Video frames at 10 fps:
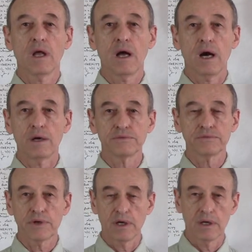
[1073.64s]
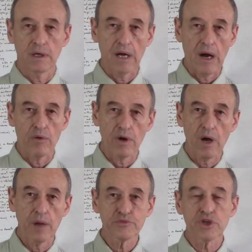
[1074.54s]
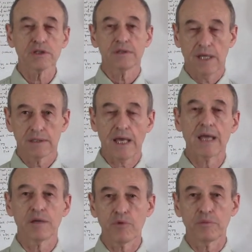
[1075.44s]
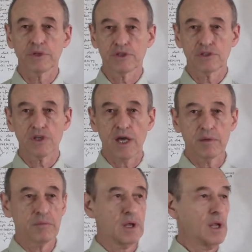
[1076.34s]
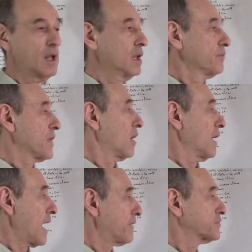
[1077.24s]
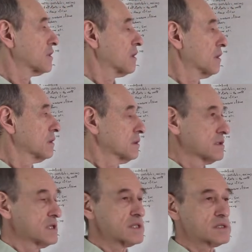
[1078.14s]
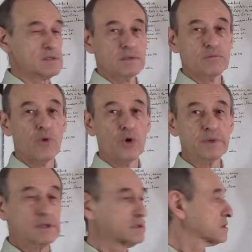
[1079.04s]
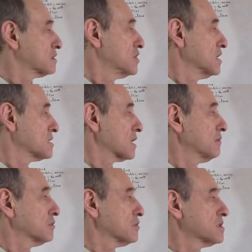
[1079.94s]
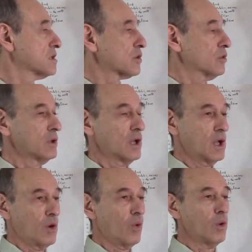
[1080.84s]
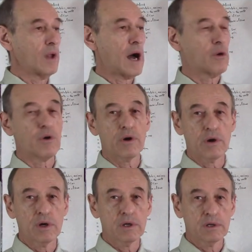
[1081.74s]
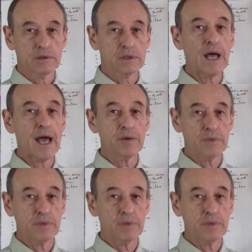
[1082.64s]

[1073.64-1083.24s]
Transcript: of our object at any moment in time. Now, after this moment, t is equal to 0, all our time